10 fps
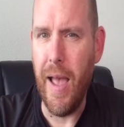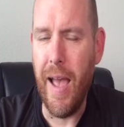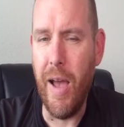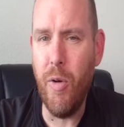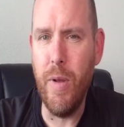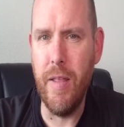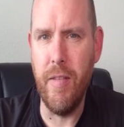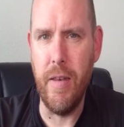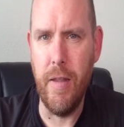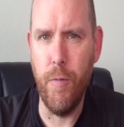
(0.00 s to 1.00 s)
How is
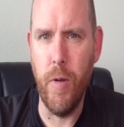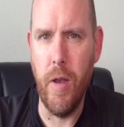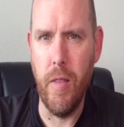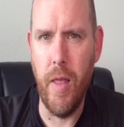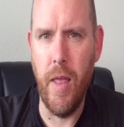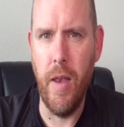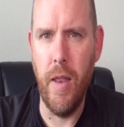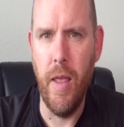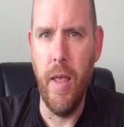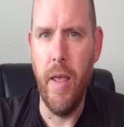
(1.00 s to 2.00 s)
it different
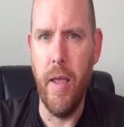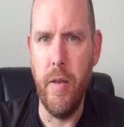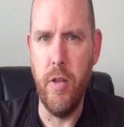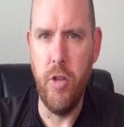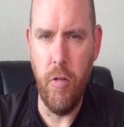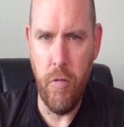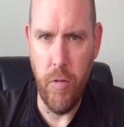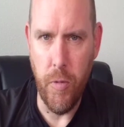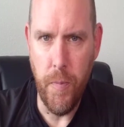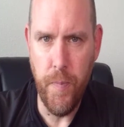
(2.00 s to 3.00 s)
than
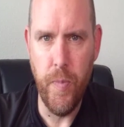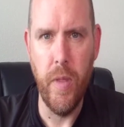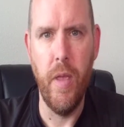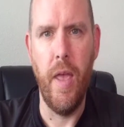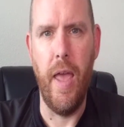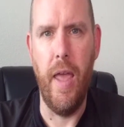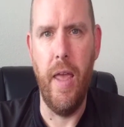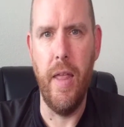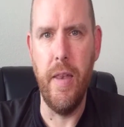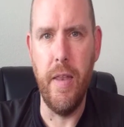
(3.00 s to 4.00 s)
ninjutsu?
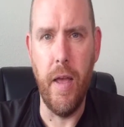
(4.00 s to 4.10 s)
And,